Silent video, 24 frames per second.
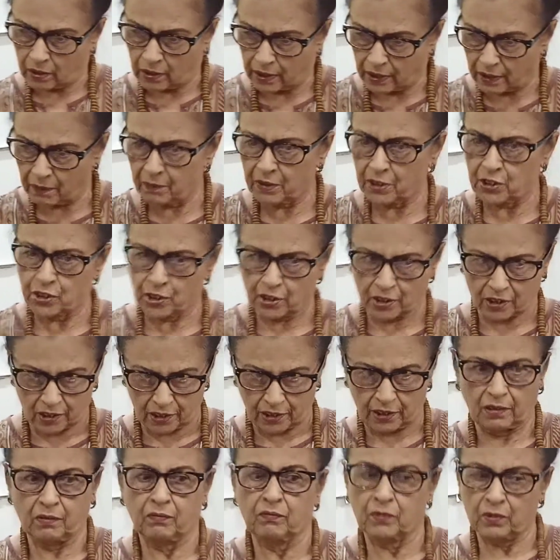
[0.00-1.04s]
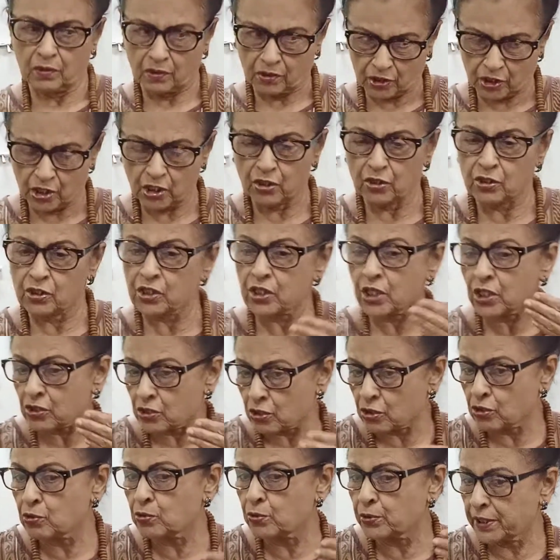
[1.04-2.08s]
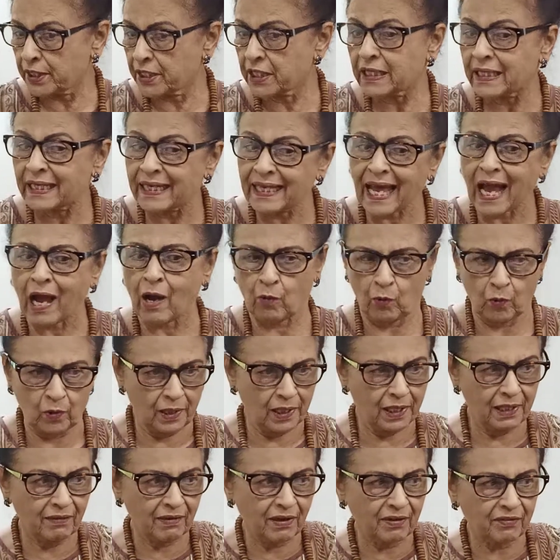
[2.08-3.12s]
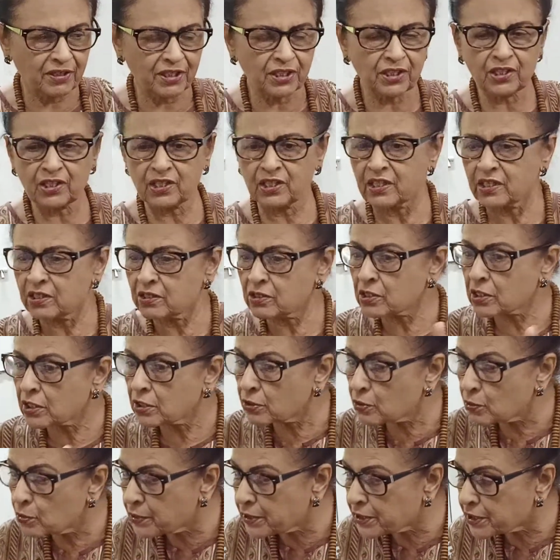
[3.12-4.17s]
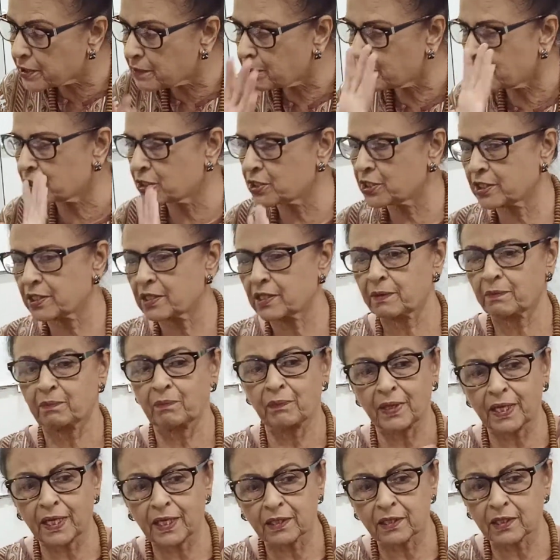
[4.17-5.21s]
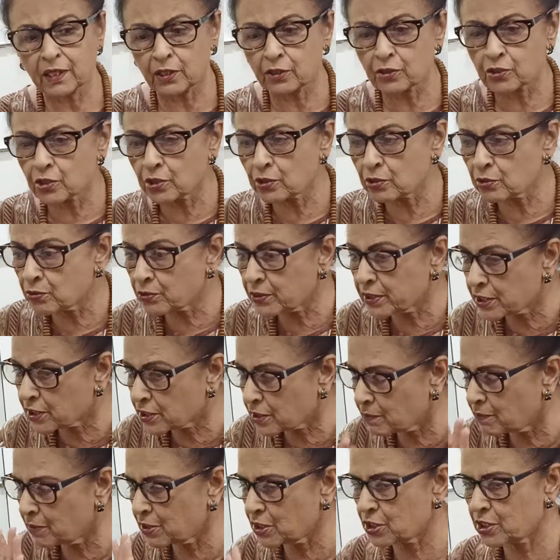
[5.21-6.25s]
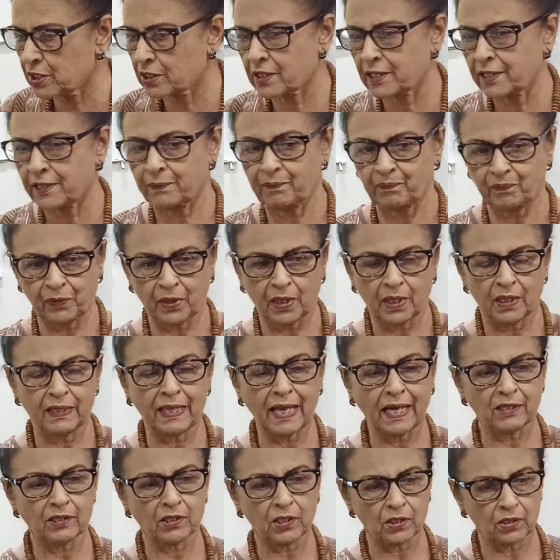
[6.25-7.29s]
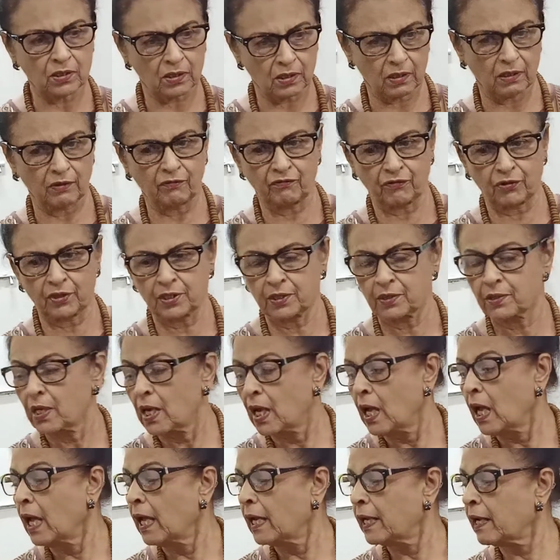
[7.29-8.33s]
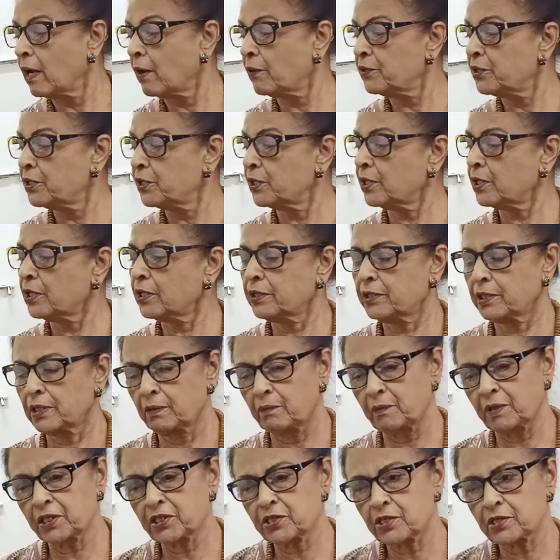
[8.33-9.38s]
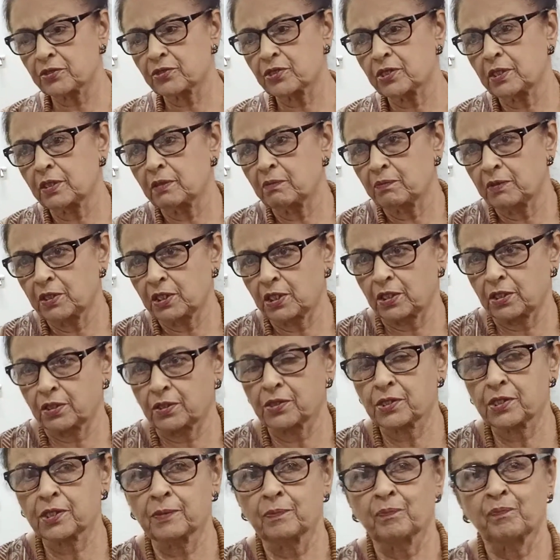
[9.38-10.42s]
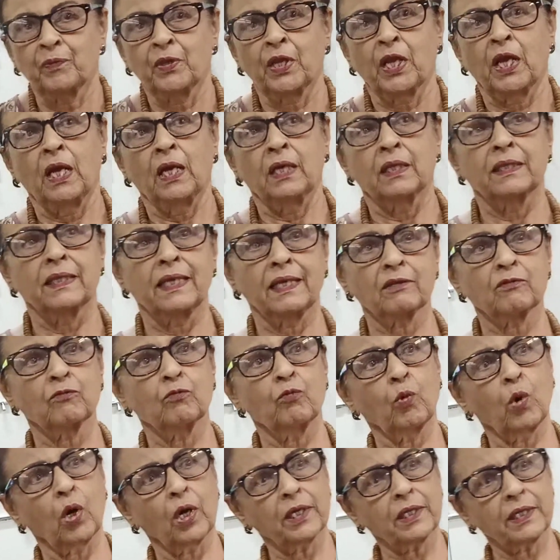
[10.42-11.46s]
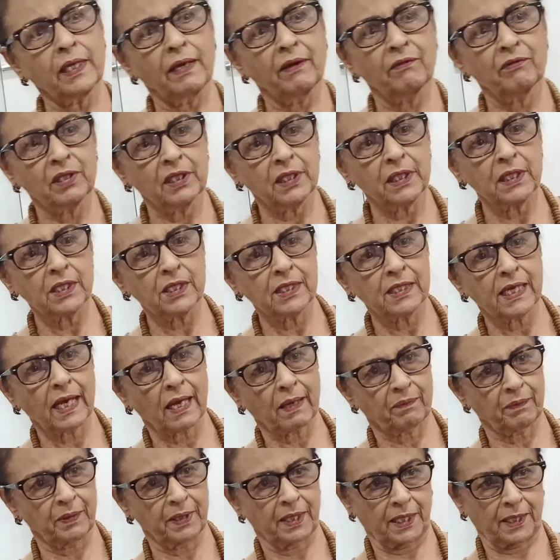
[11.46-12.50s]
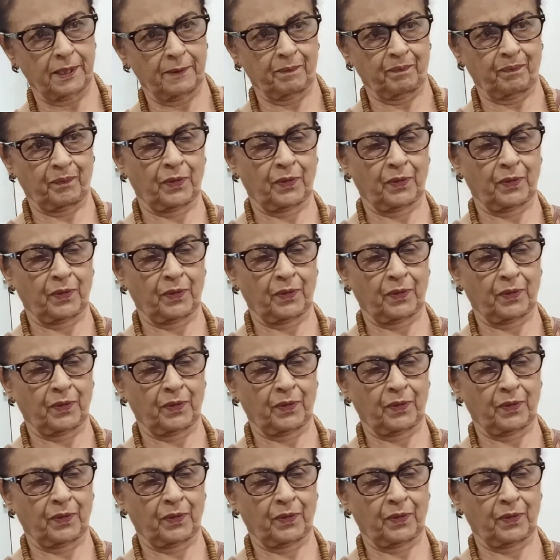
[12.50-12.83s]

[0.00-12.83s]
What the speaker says: immediately. Just do it now. Leave everything else and do it immediately. Pay attention, do it immediately. That is different. Now your immediacy means that whatever is happening,